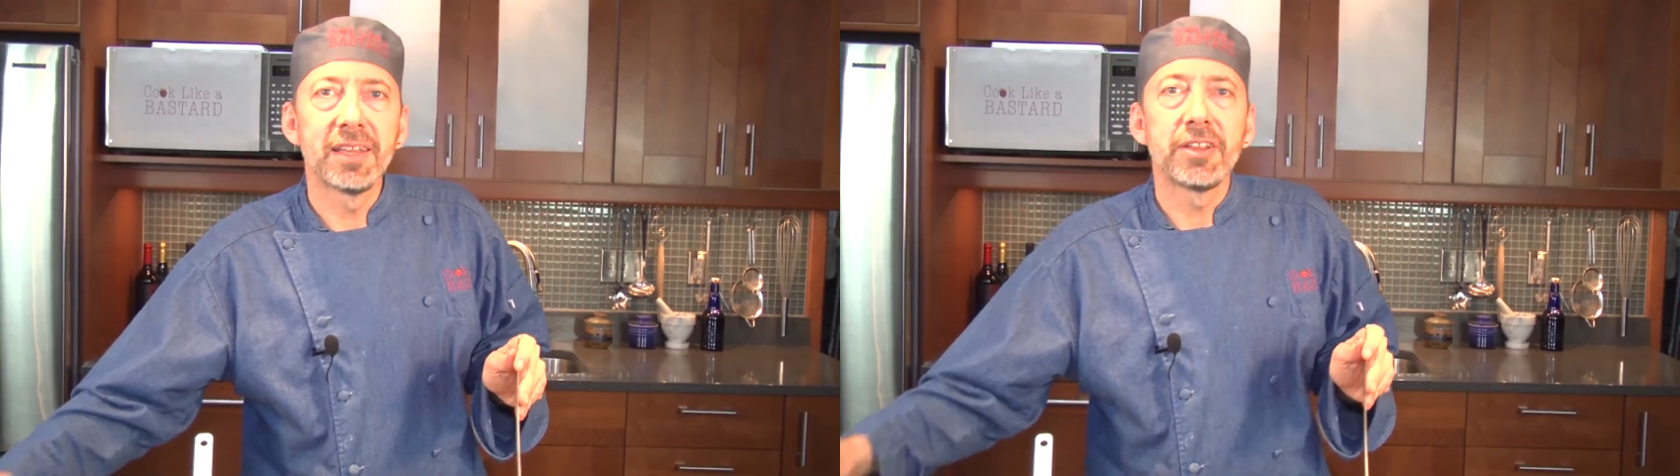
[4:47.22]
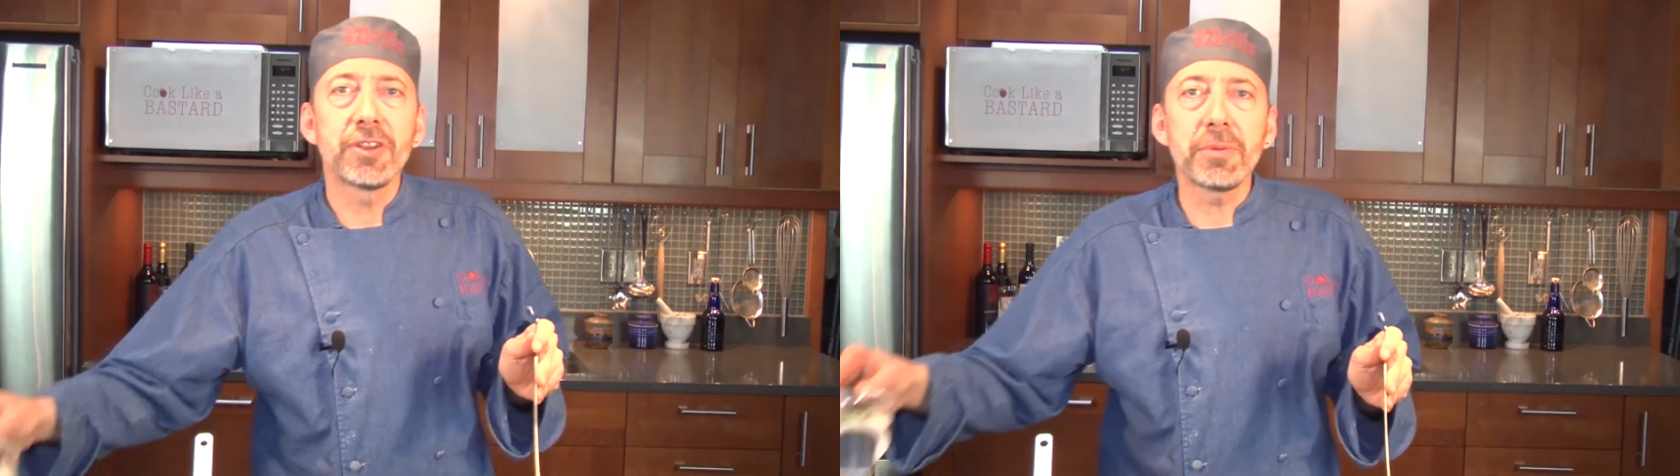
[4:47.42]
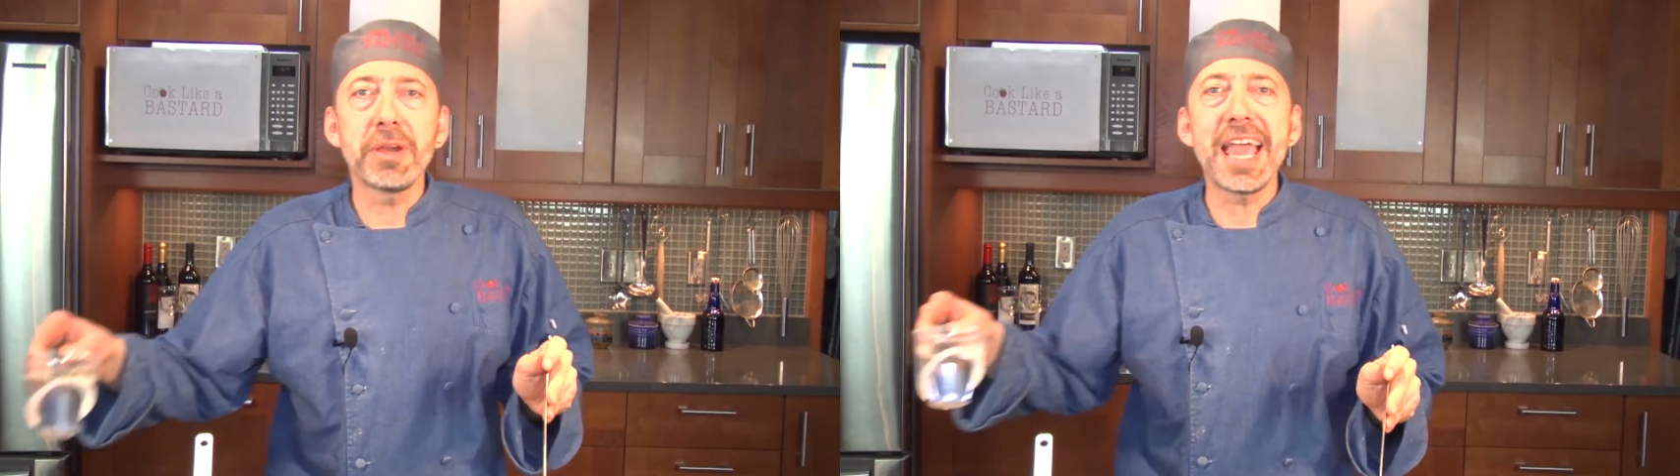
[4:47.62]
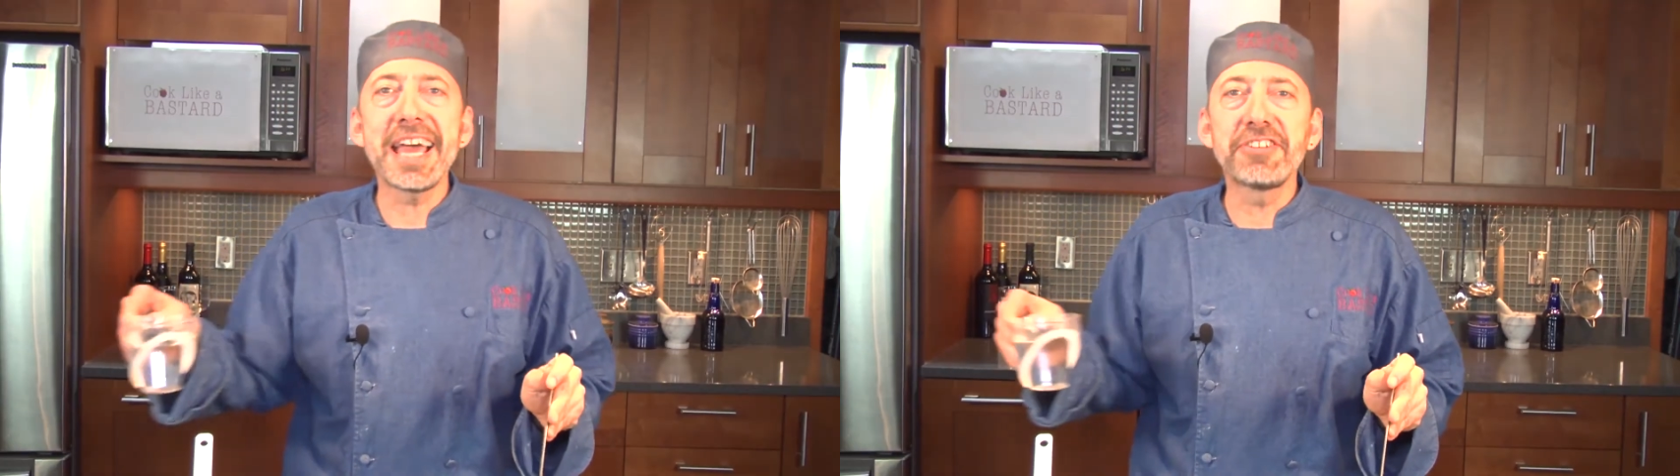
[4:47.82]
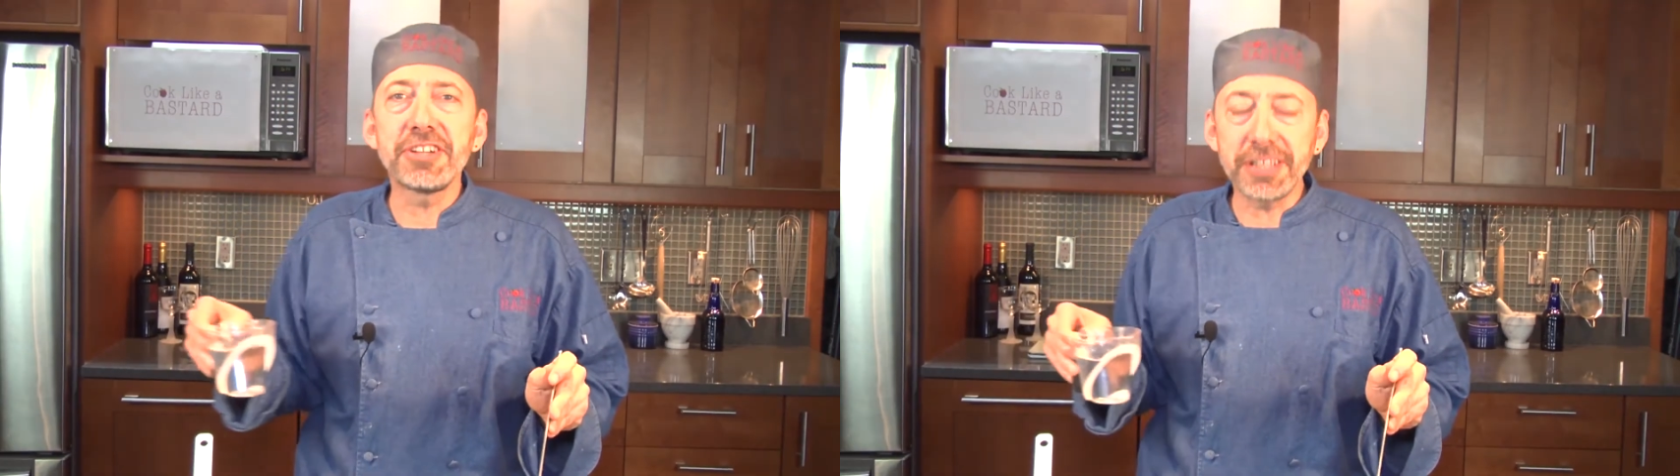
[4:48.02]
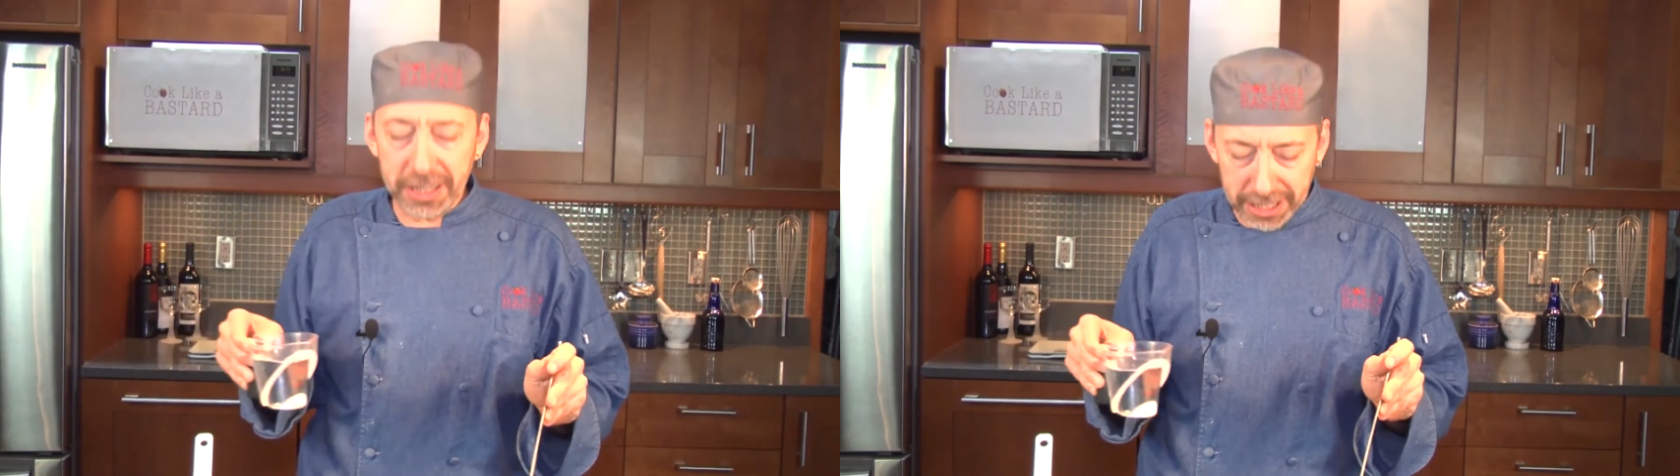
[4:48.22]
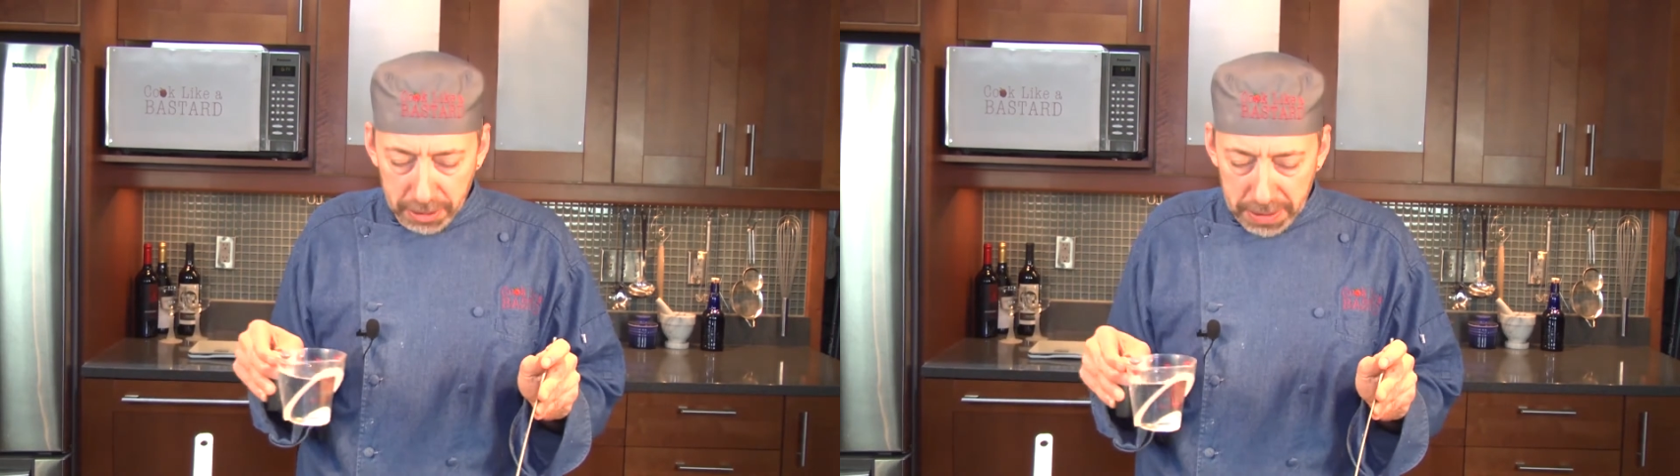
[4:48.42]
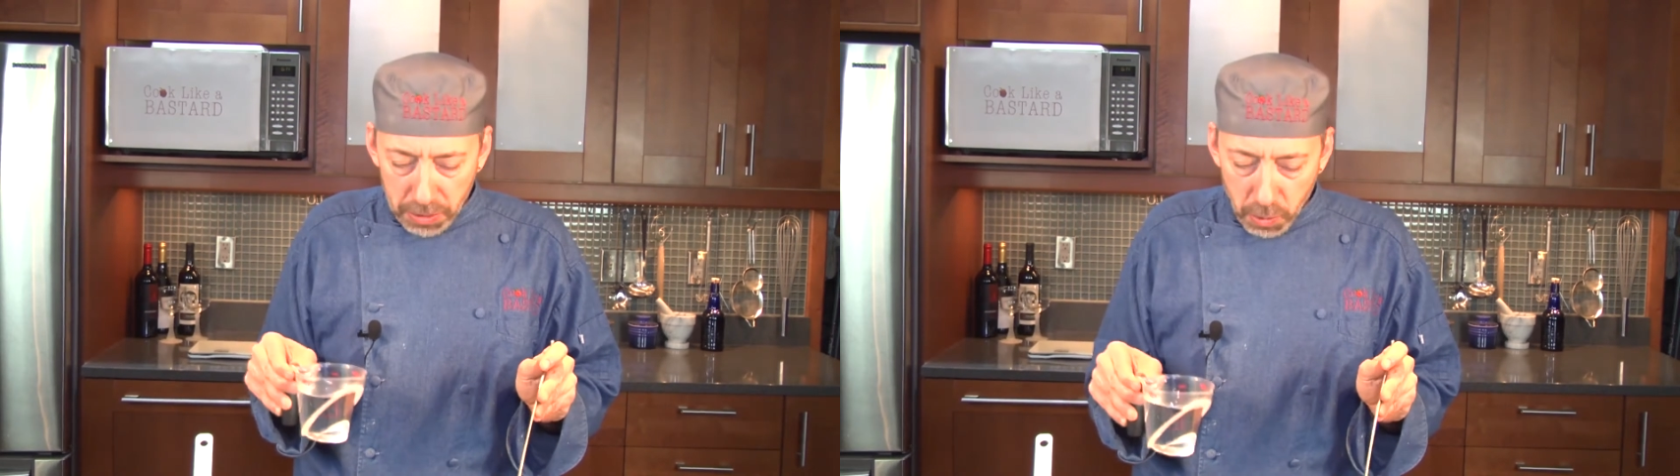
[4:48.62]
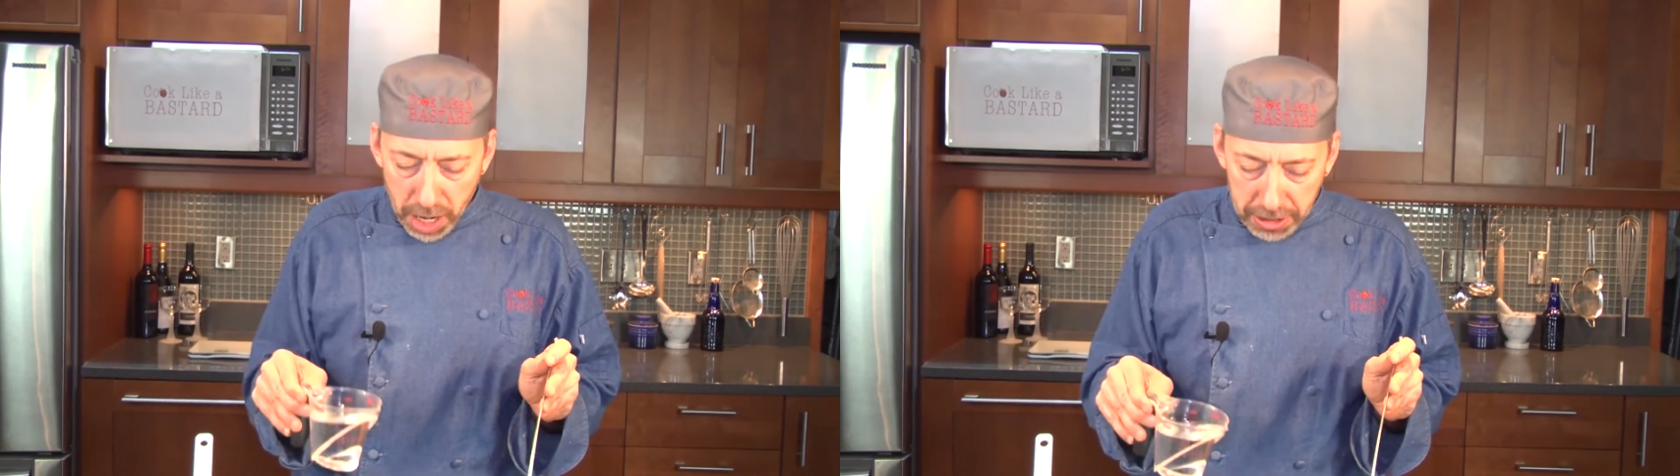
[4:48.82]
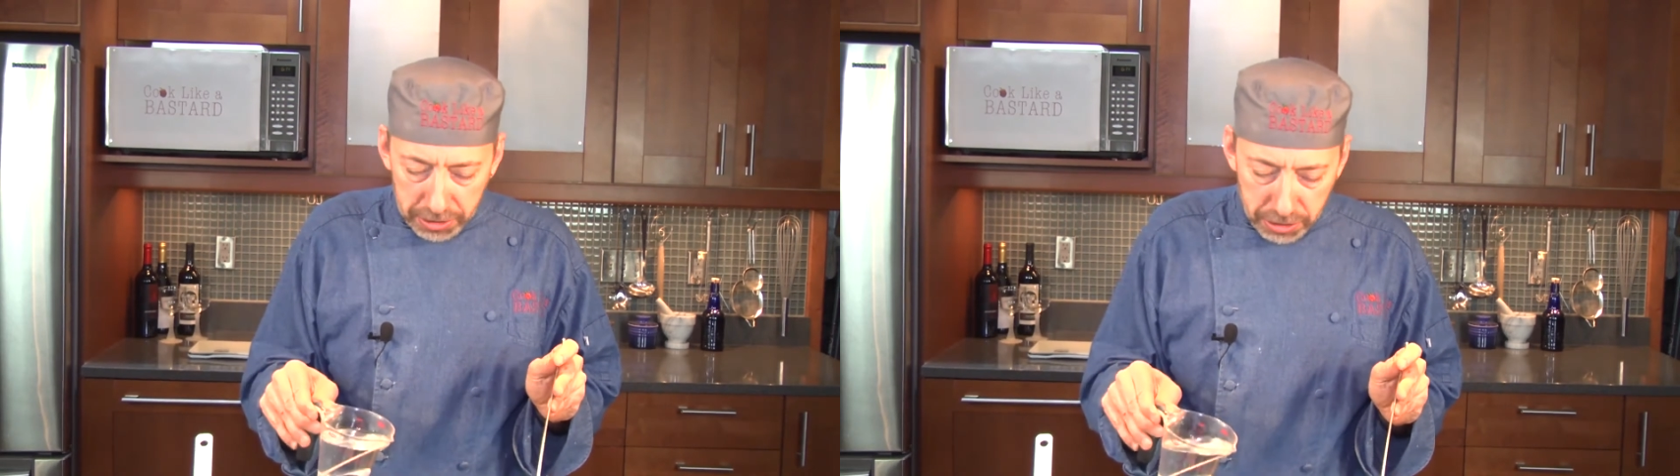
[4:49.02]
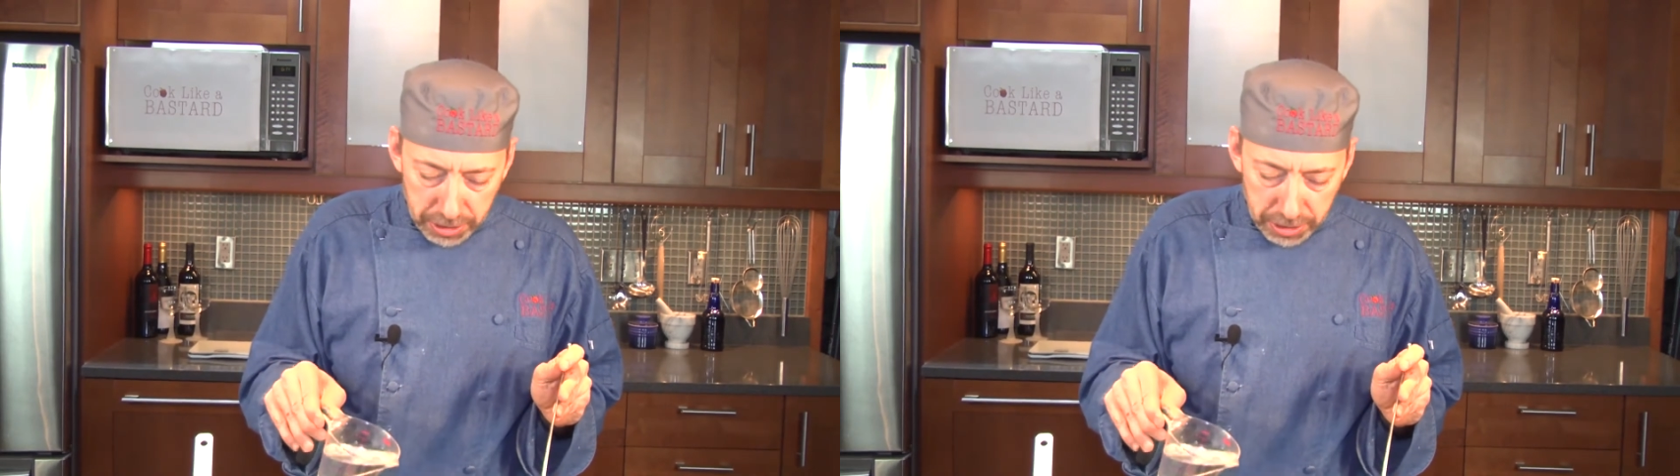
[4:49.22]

So then we add just a little bit of water to